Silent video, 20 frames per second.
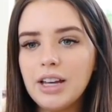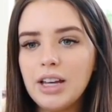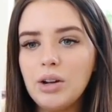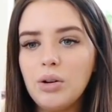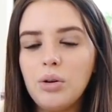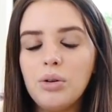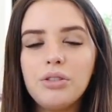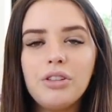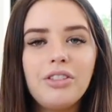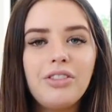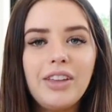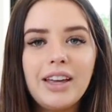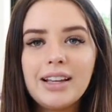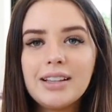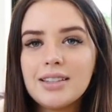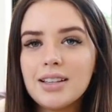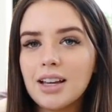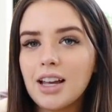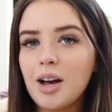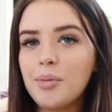and all the
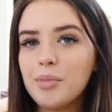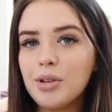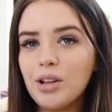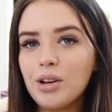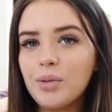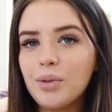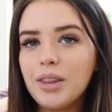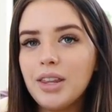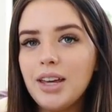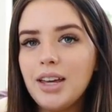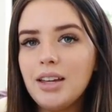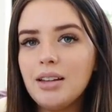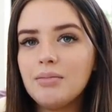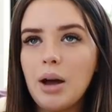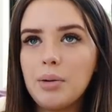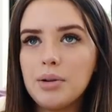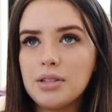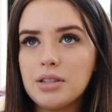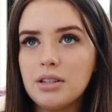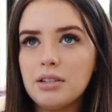things that come along with it,
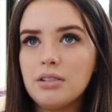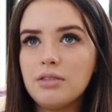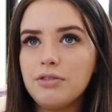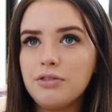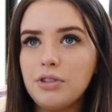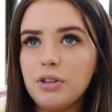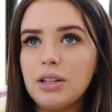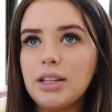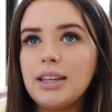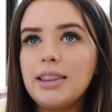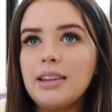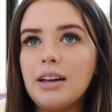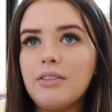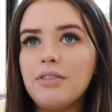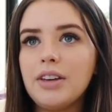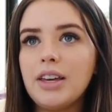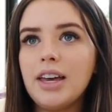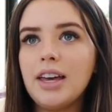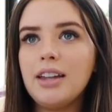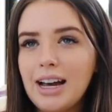I wasn't fully
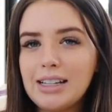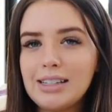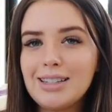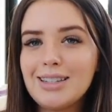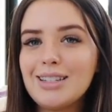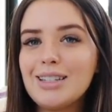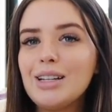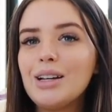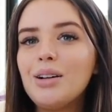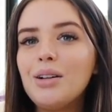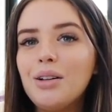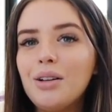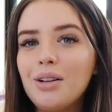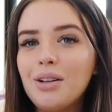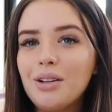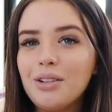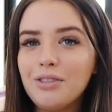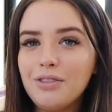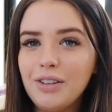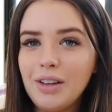loving it. I
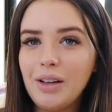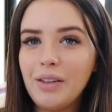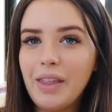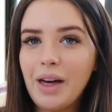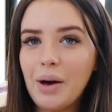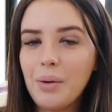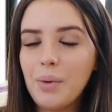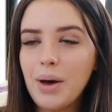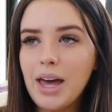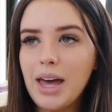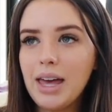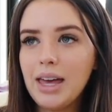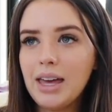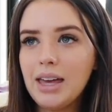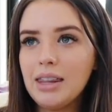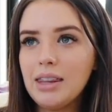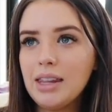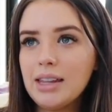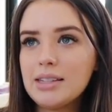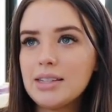still feel that way
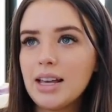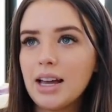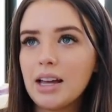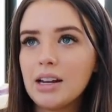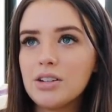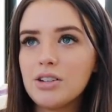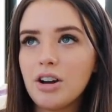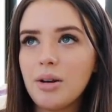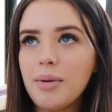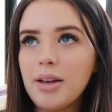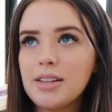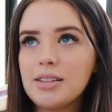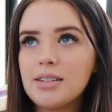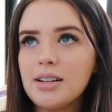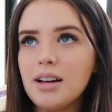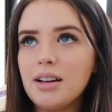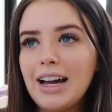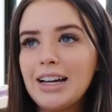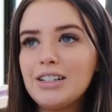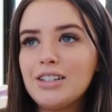in the second
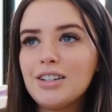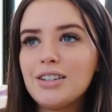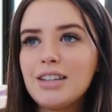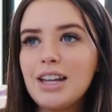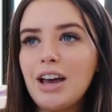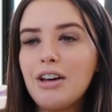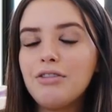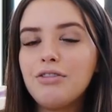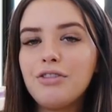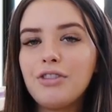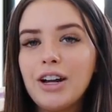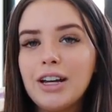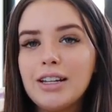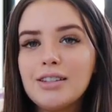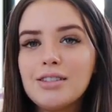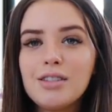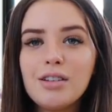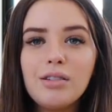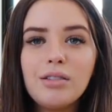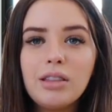trimester. I just have
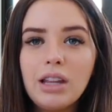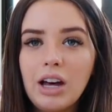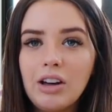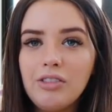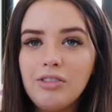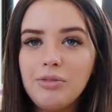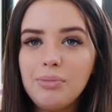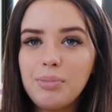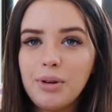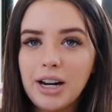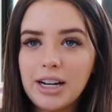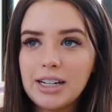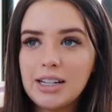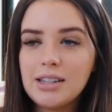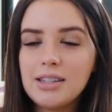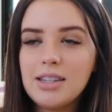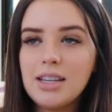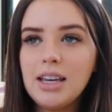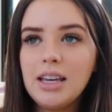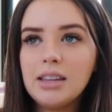friends who love
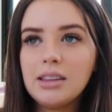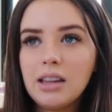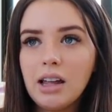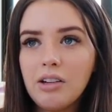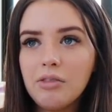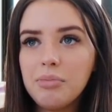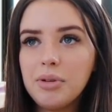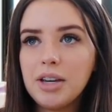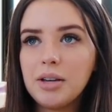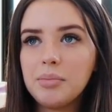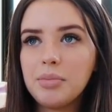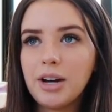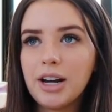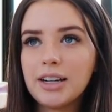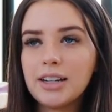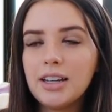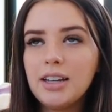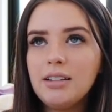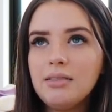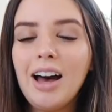pregnancy and love being
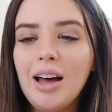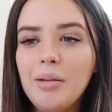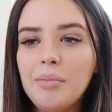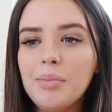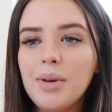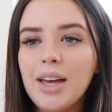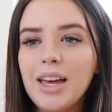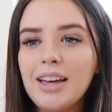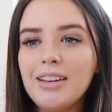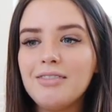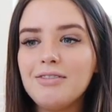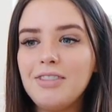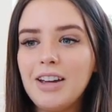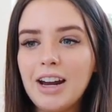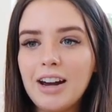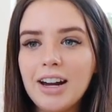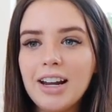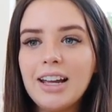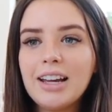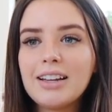pregnant. I'm
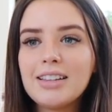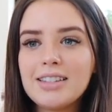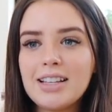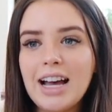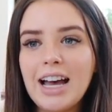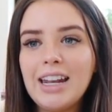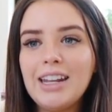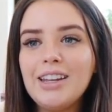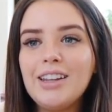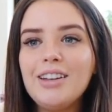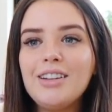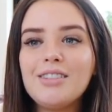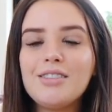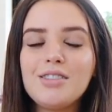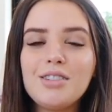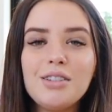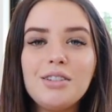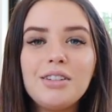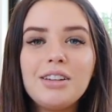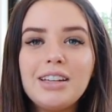very excited
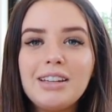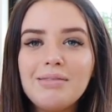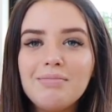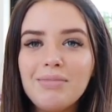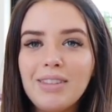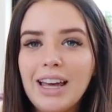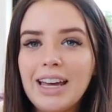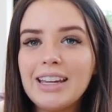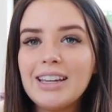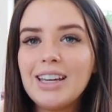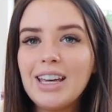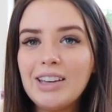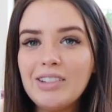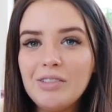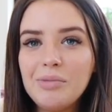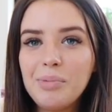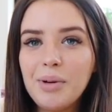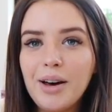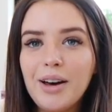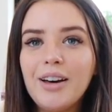to like
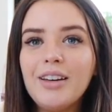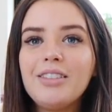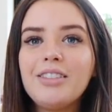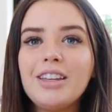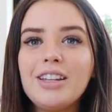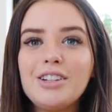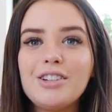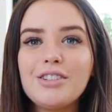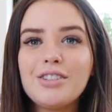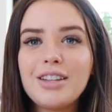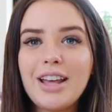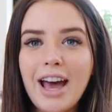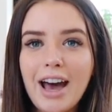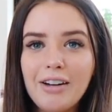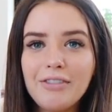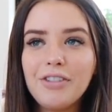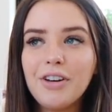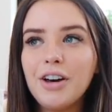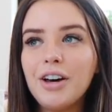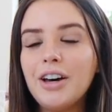give birth and just
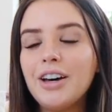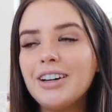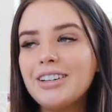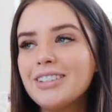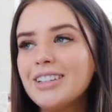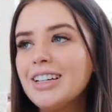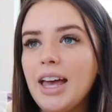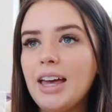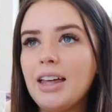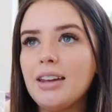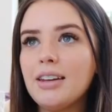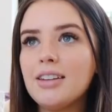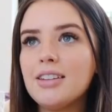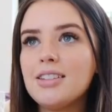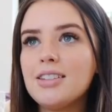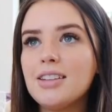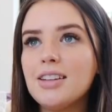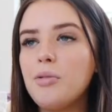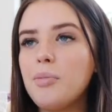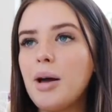have her
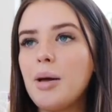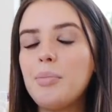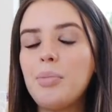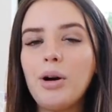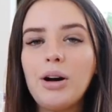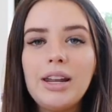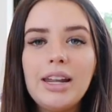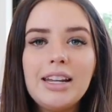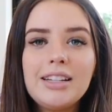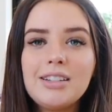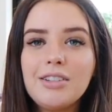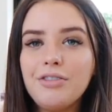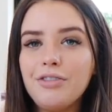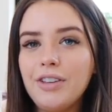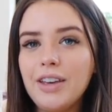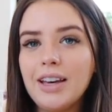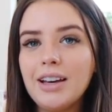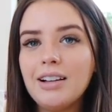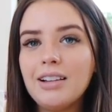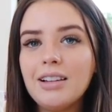and for my body to
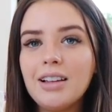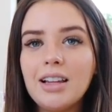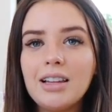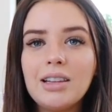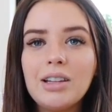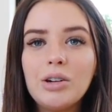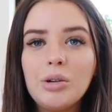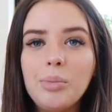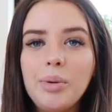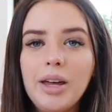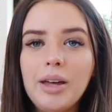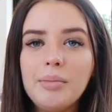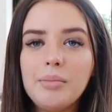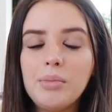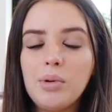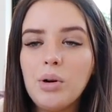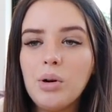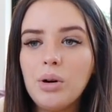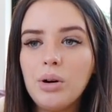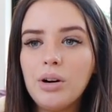feel a little bit
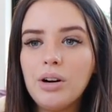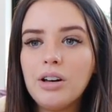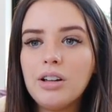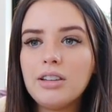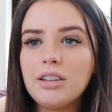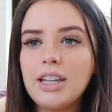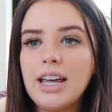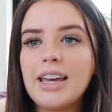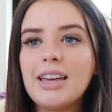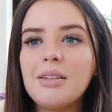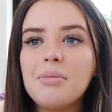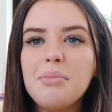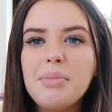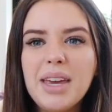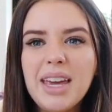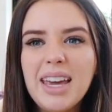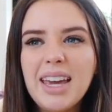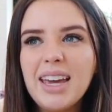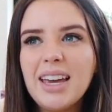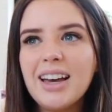more like
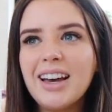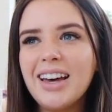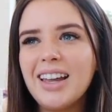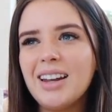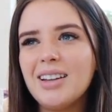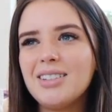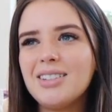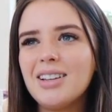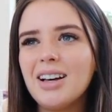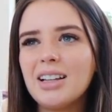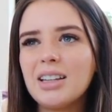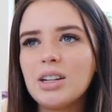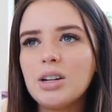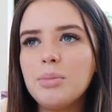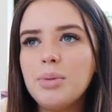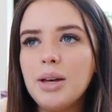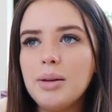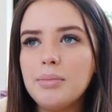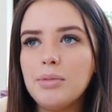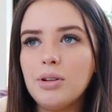me and a
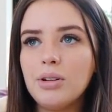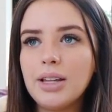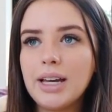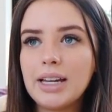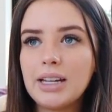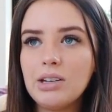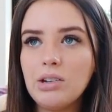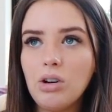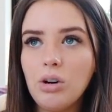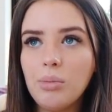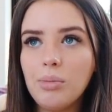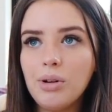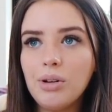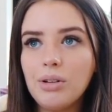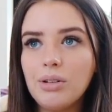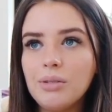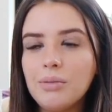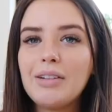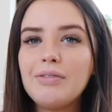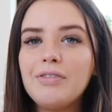little bit more like
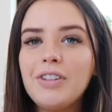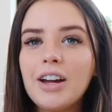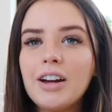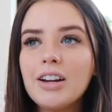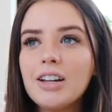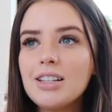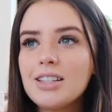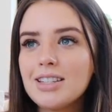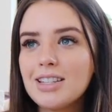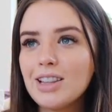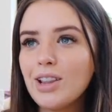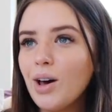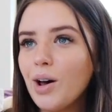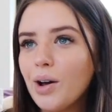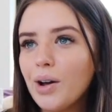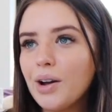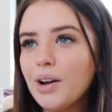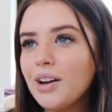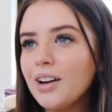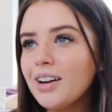normal. I'm very
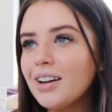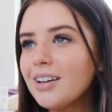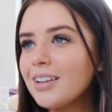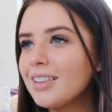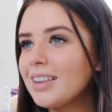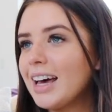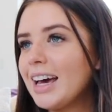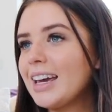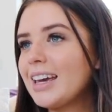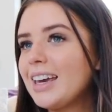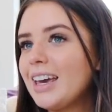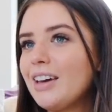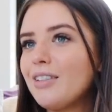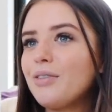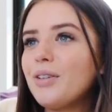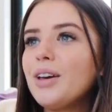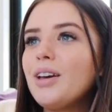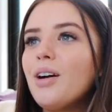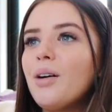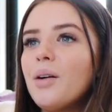slow. Like
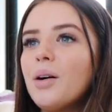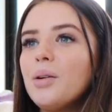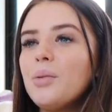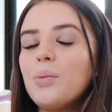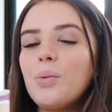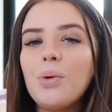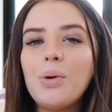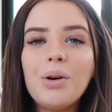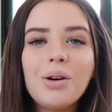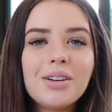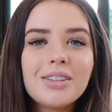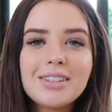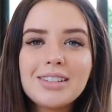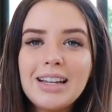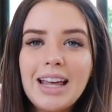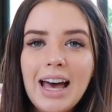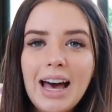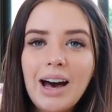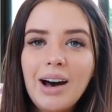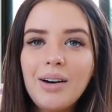if we go on walks
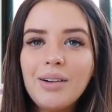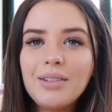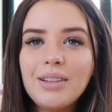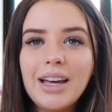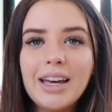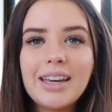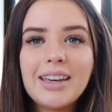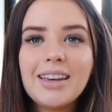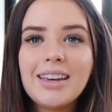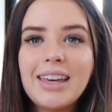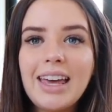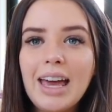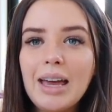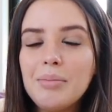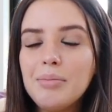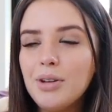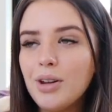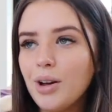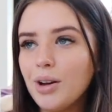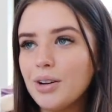now, like
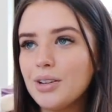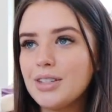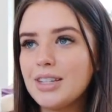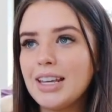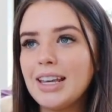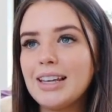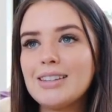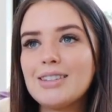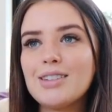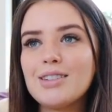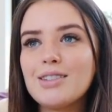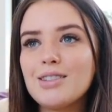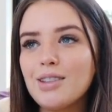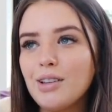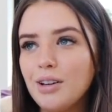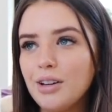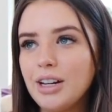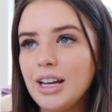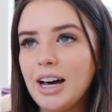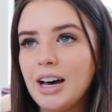Gabe knows he has to
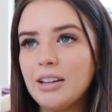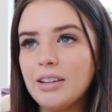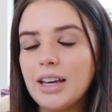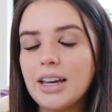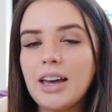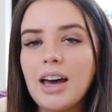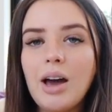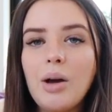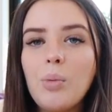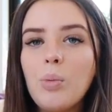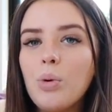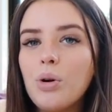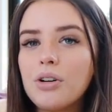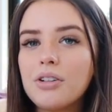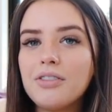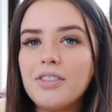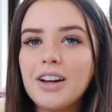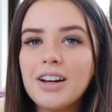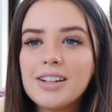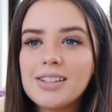slow down. Like I
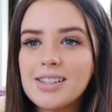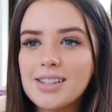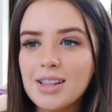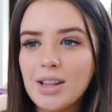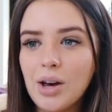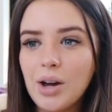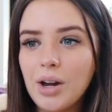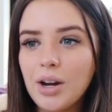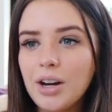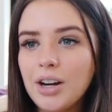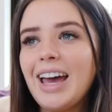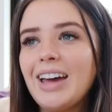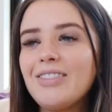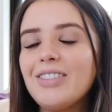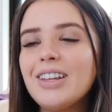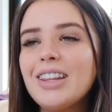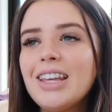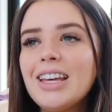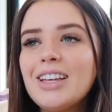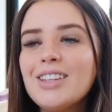walk very slow.
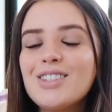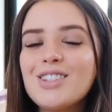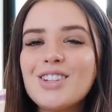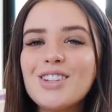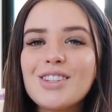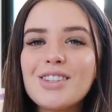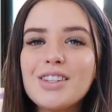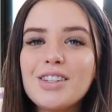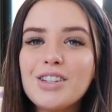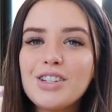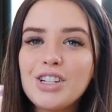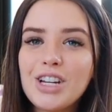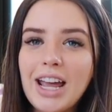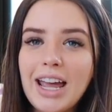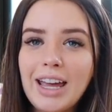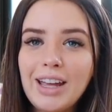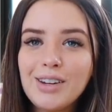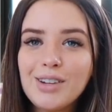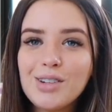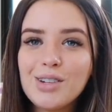Everything has just
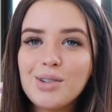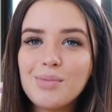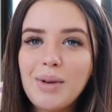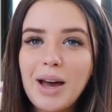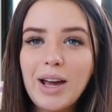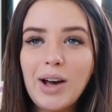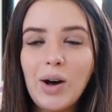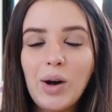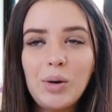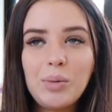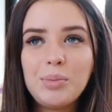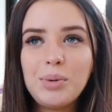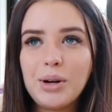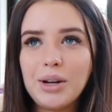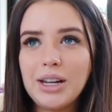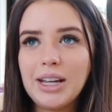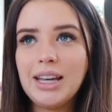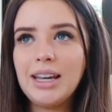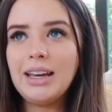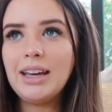changed my whole
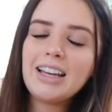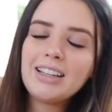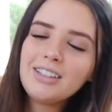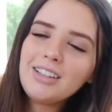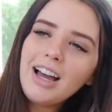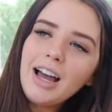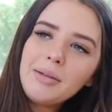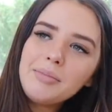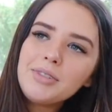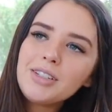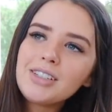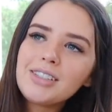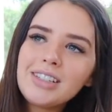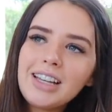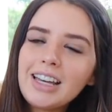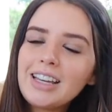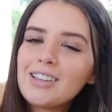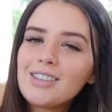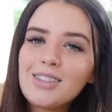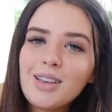body. I'm just
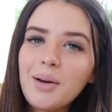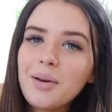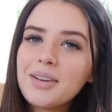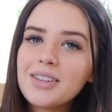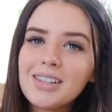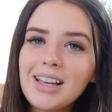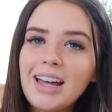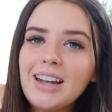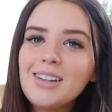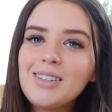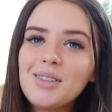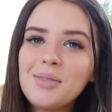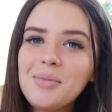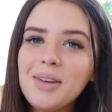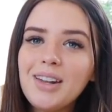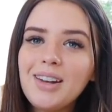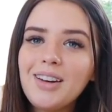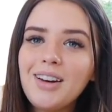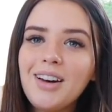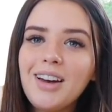like so excited to
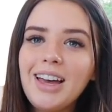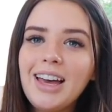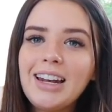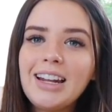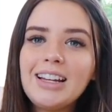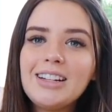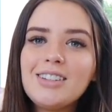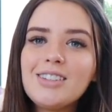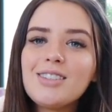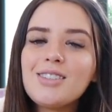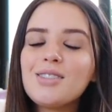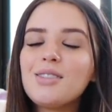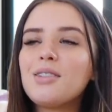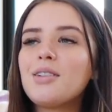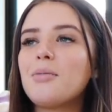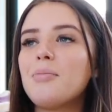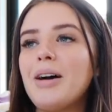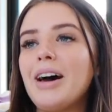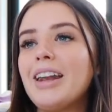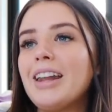meet her and I just
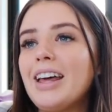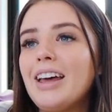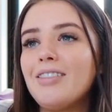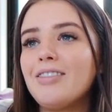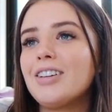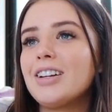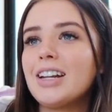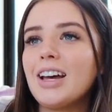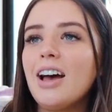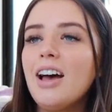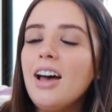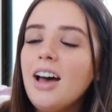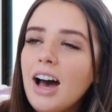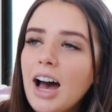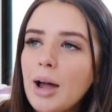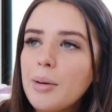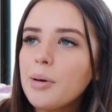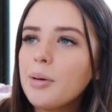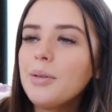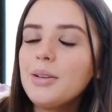talk about it every day.
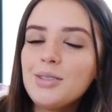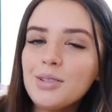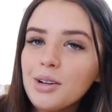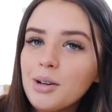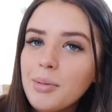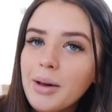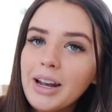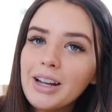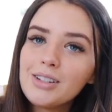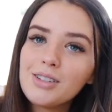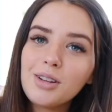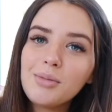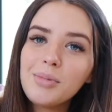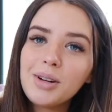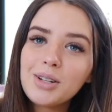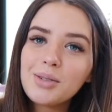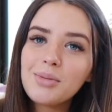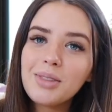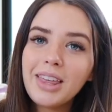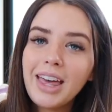I really talk about it too
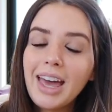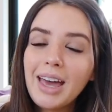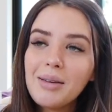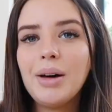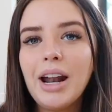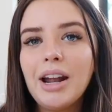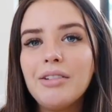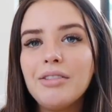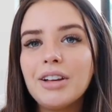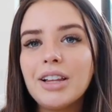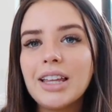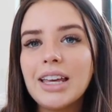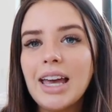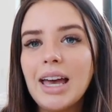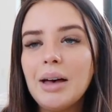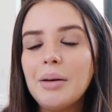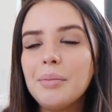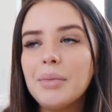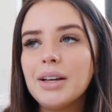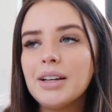much with Gabe, but I really
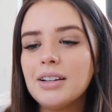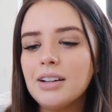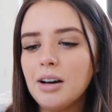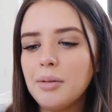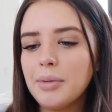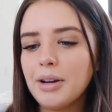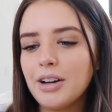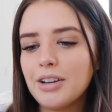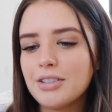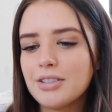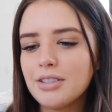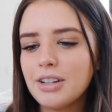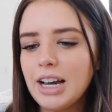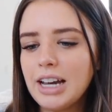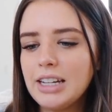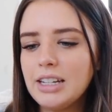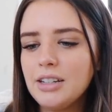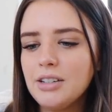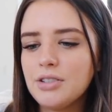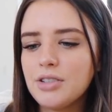am. Oh my gosh,
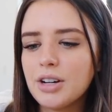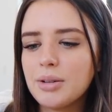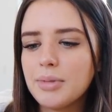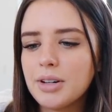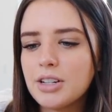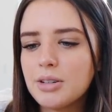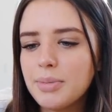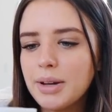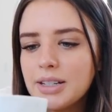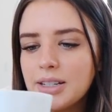I didn't drink much of my